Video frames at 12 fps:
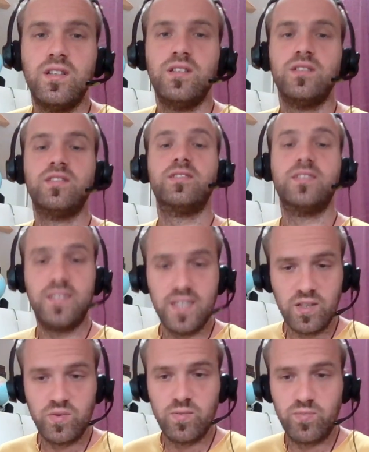
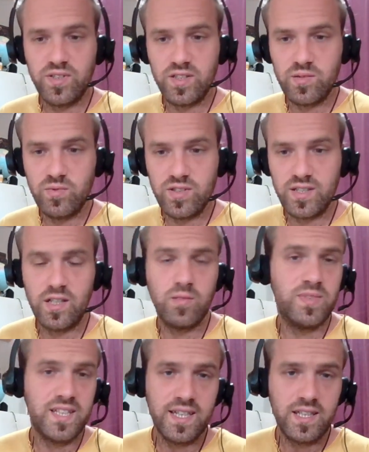Stick with principles, and I'll
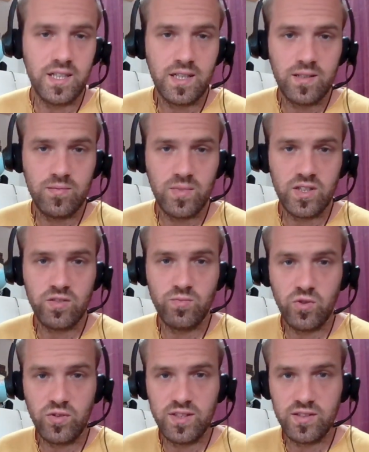be getting much
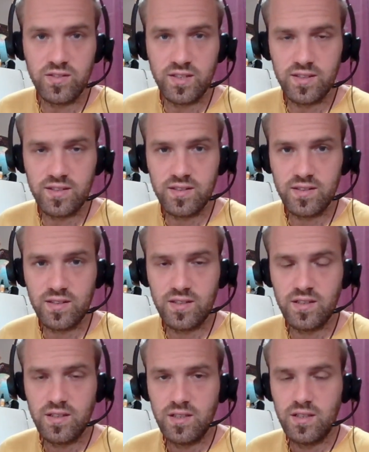more into this
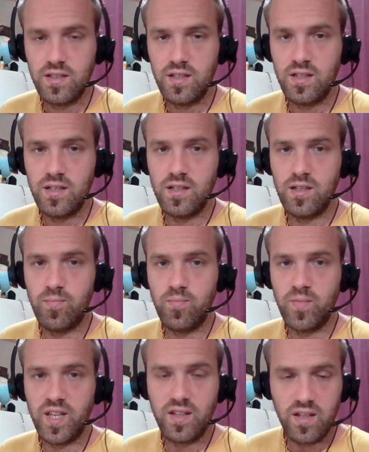
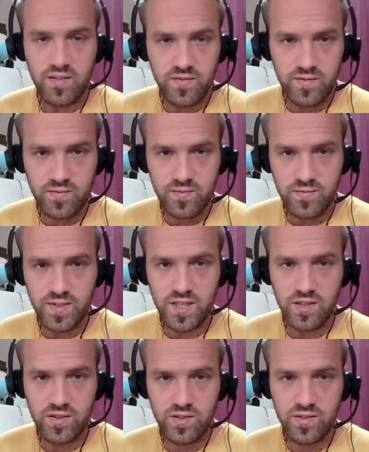in other
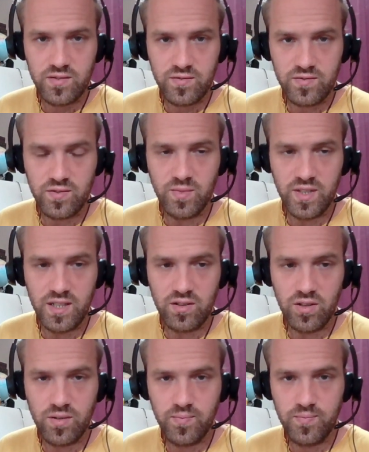videos from here
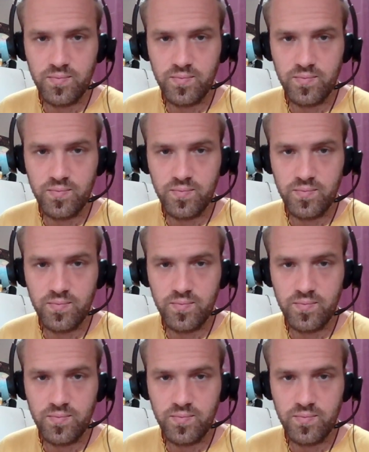on.